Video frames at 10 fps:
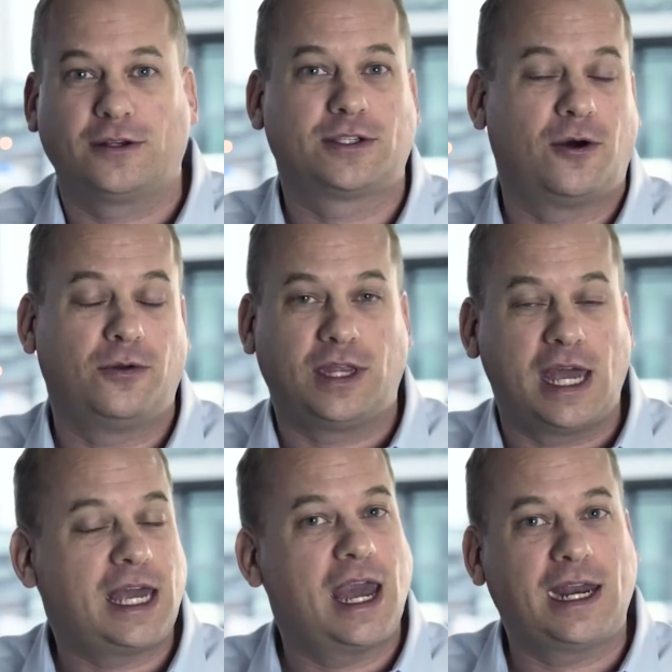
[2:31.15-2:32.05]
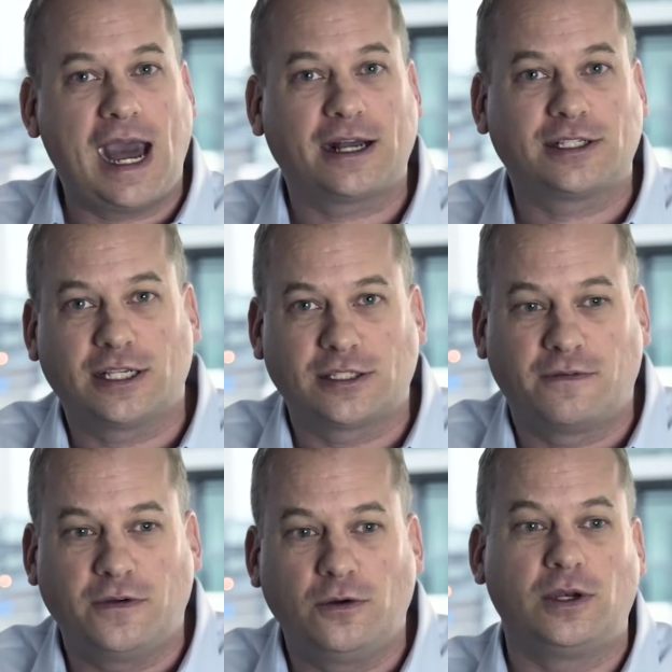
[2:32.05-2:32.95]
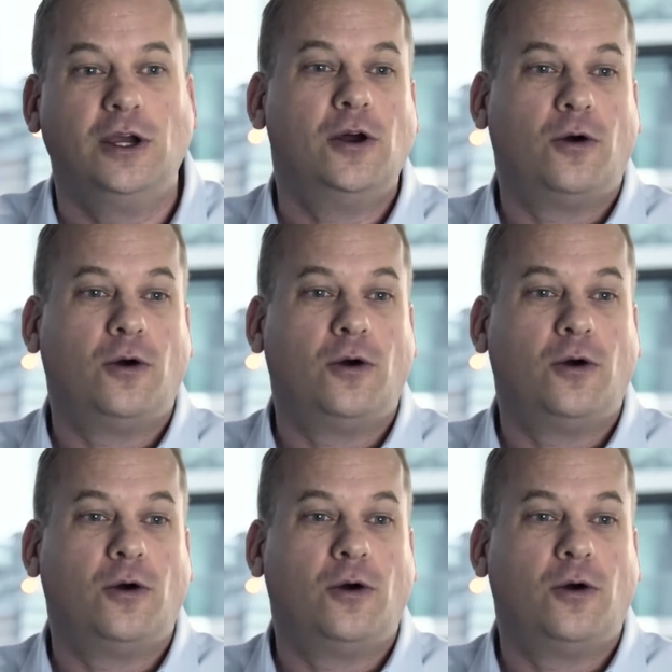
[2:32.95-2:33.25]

so they can't access the food.